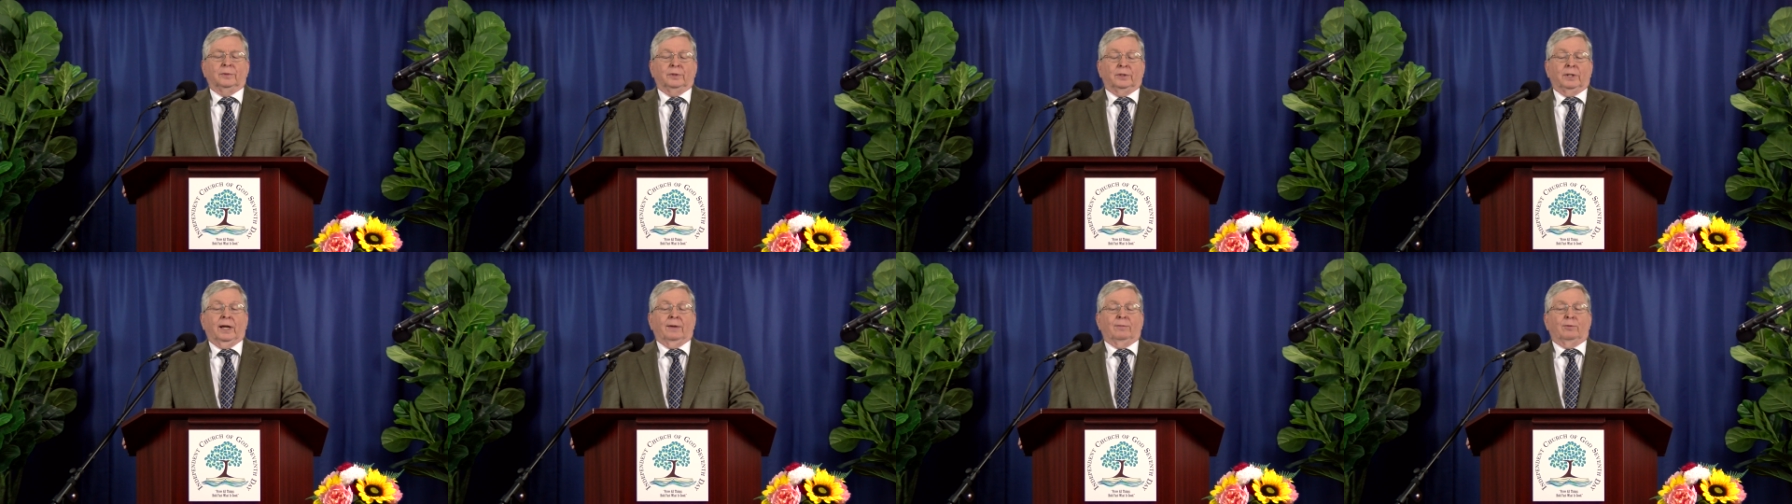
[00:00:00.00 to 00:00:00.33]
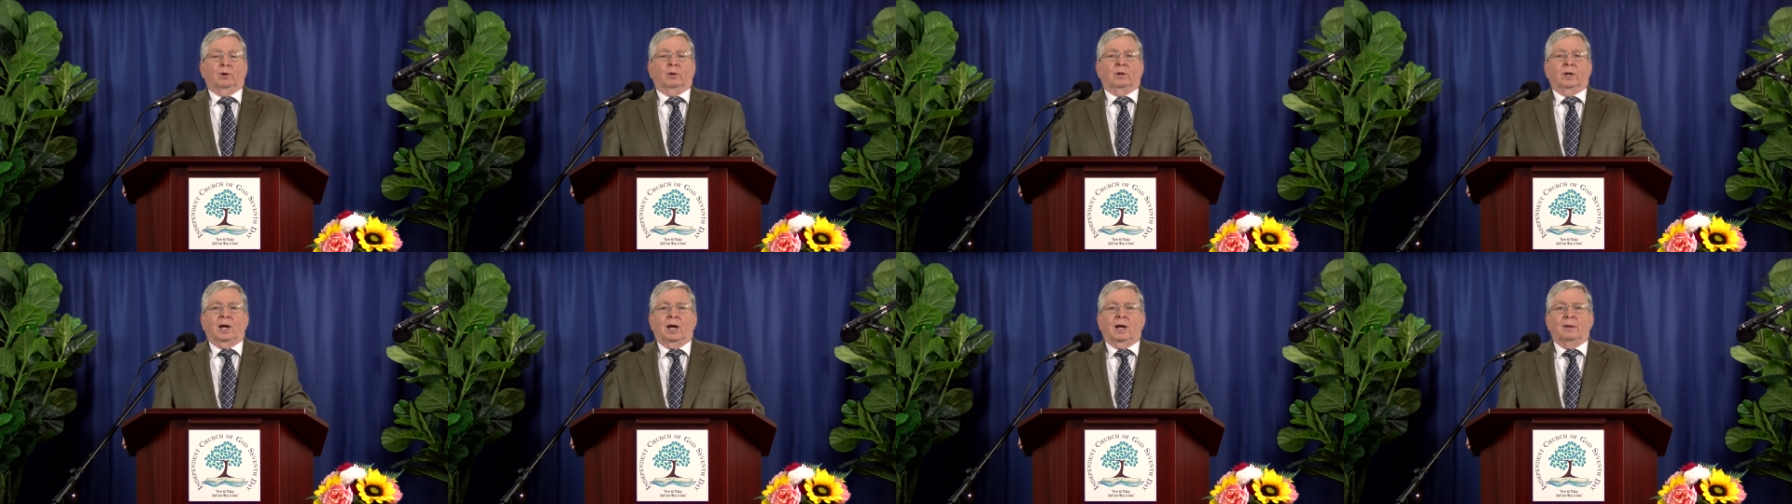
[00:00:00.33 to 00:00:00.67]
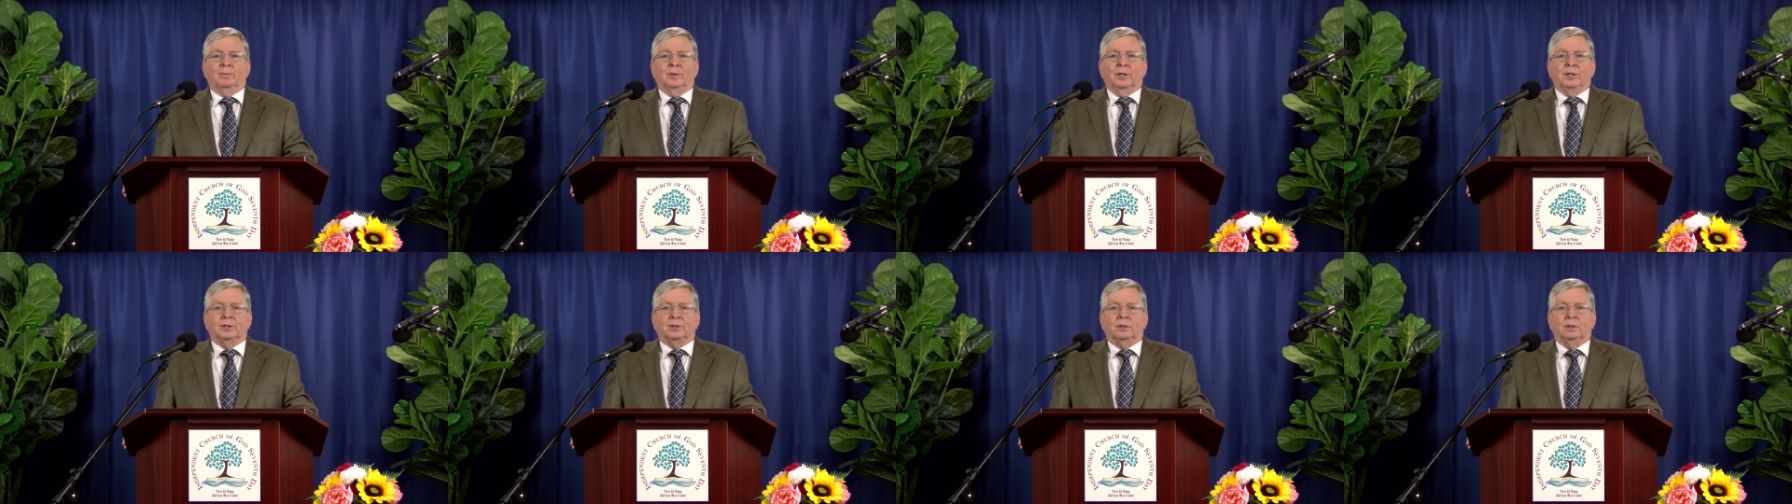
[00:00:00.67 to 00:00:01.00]
devil
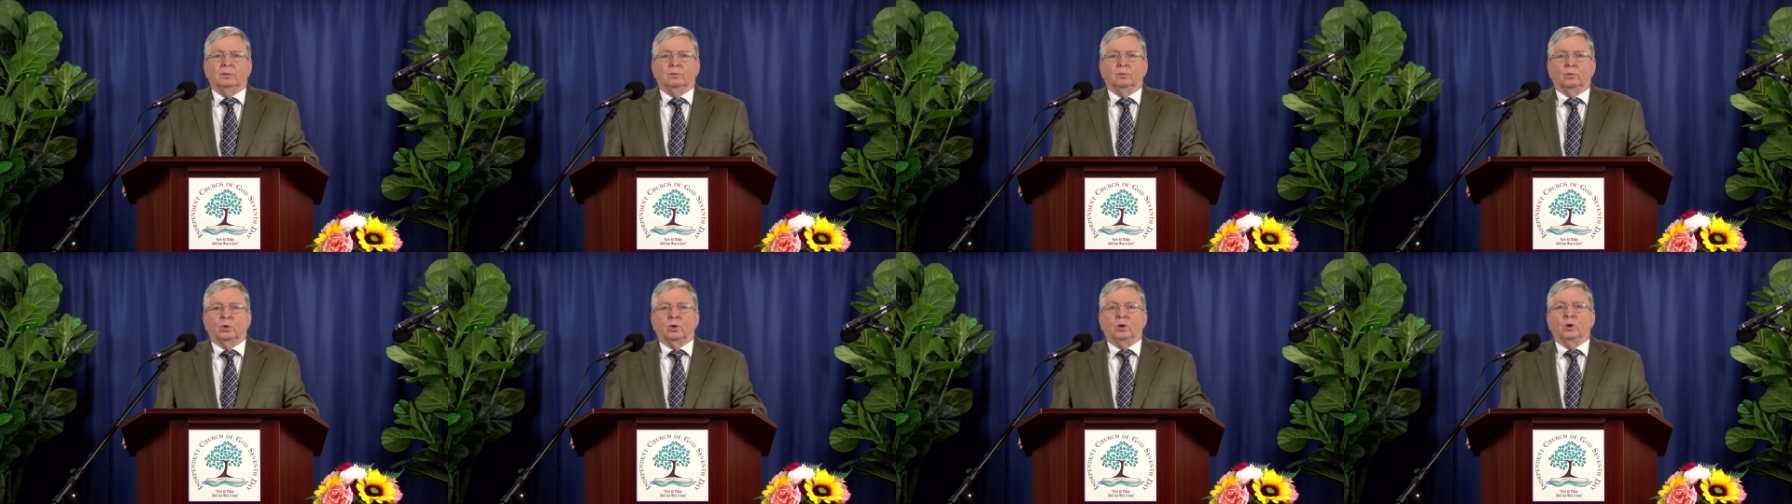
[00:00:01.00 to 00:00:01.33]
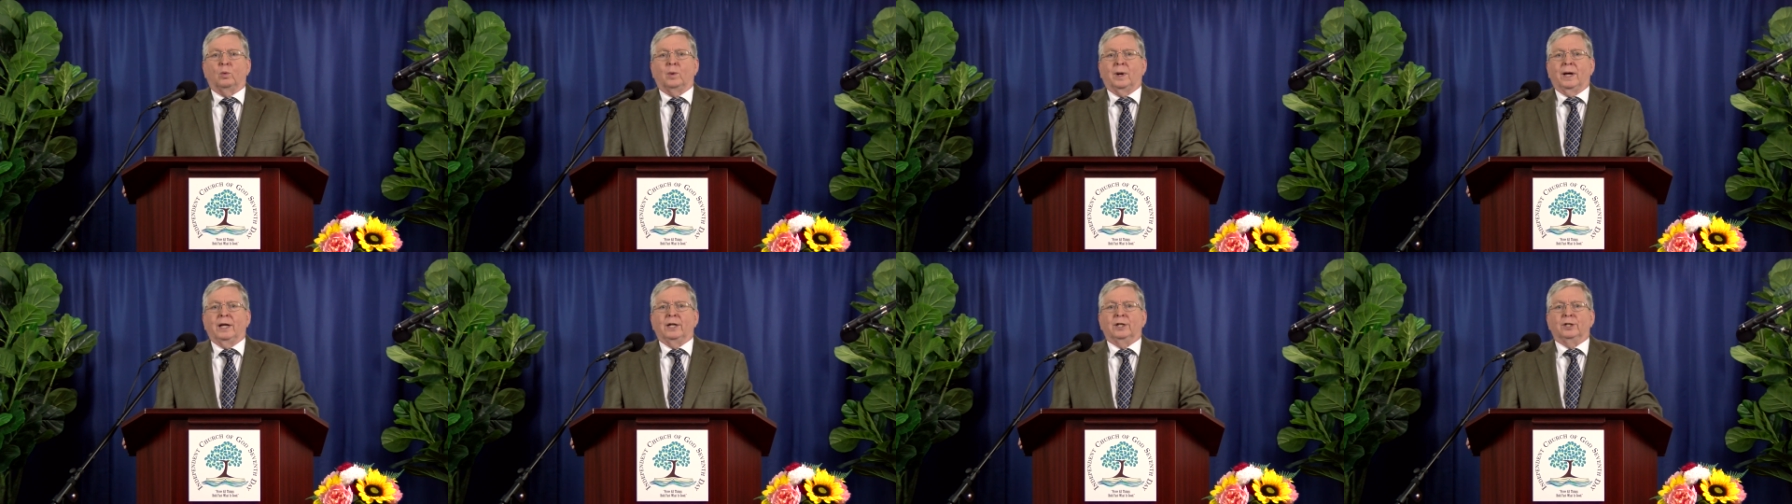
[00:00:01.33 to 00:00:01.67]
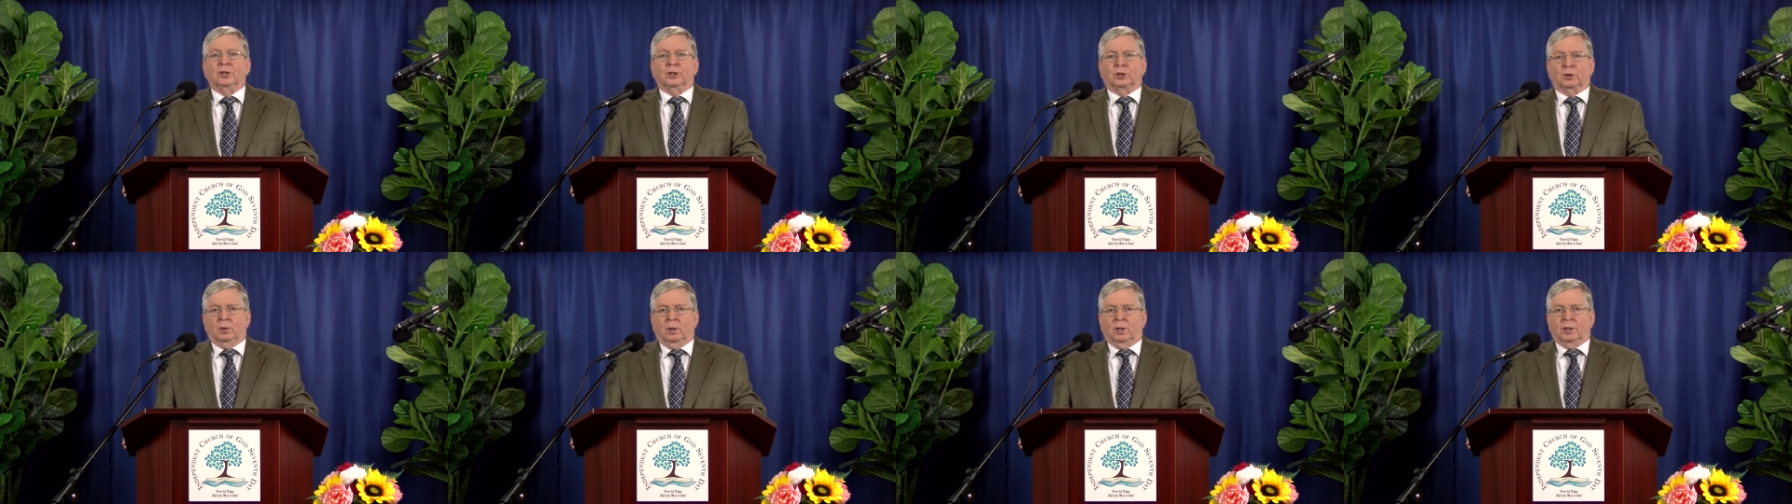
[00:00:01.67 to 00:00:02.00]
comets and worldwide
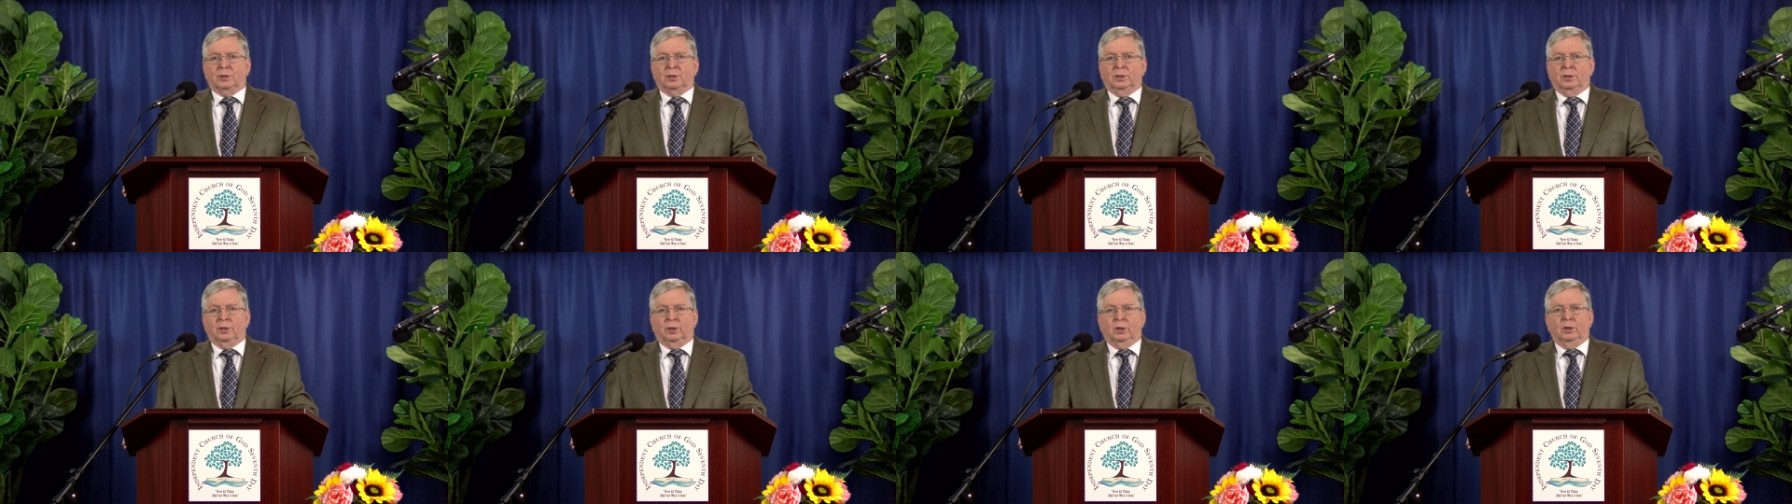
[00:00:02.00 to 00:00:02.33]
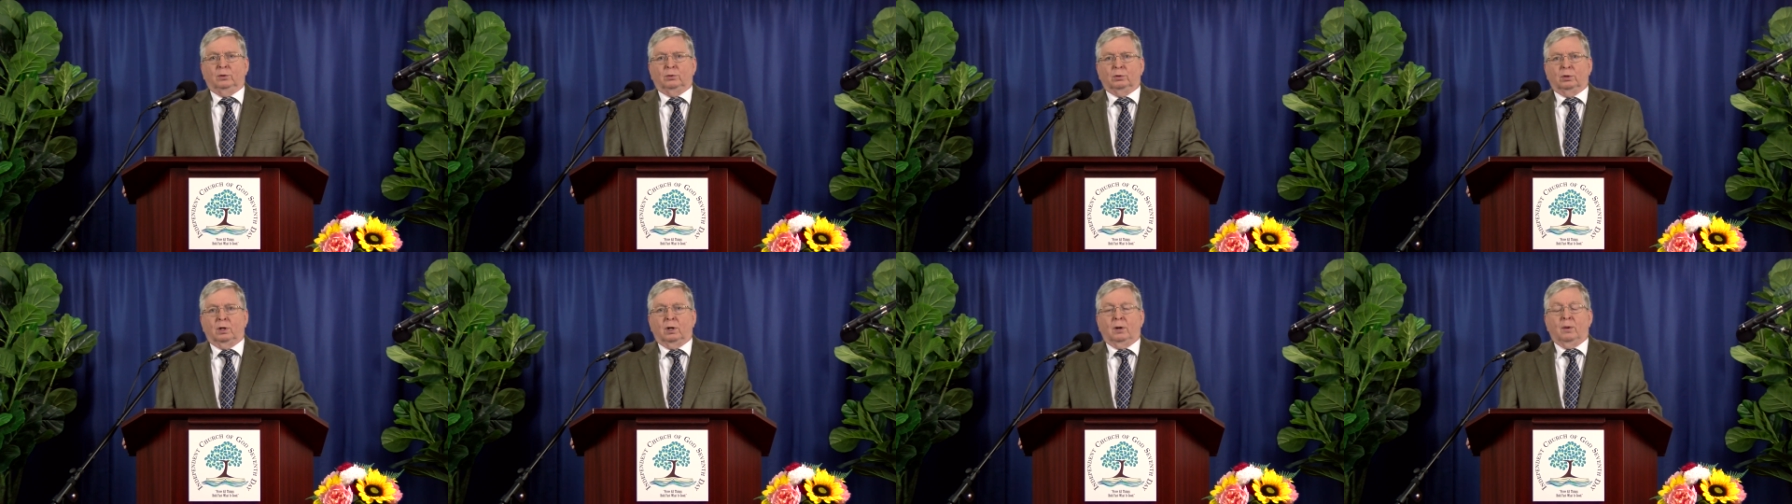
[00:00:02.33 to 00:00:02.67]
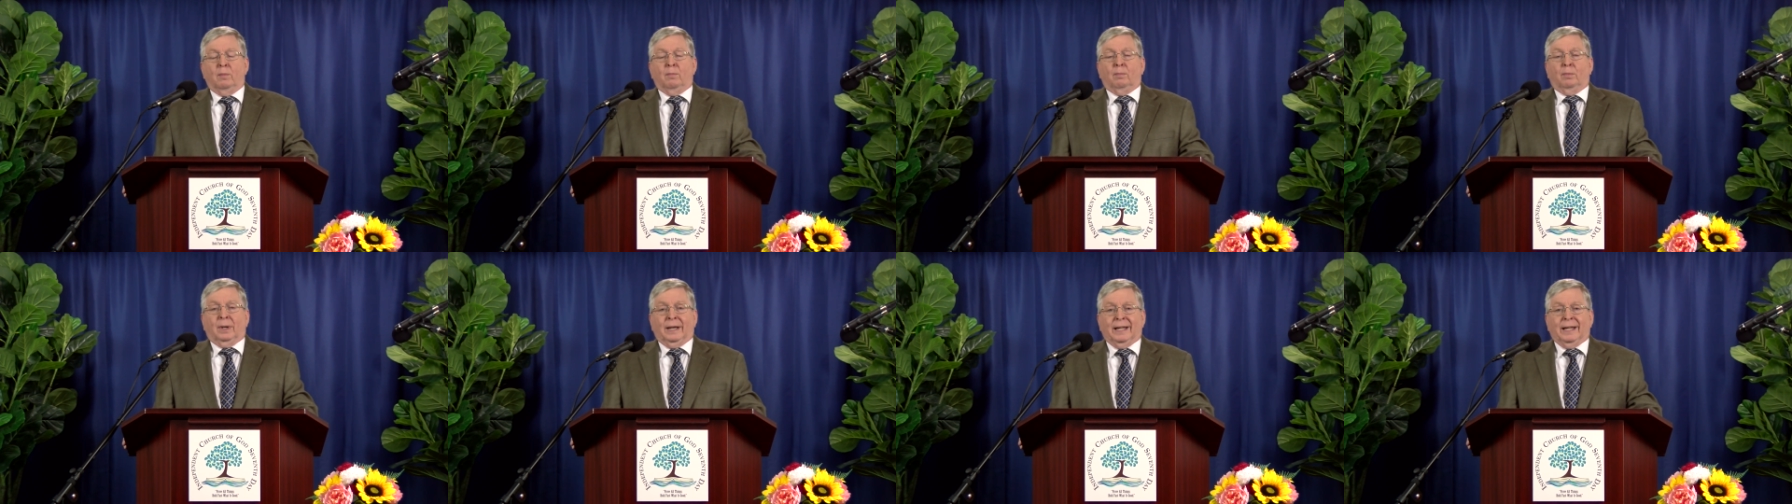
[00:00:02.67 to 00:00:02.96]
destruction due to a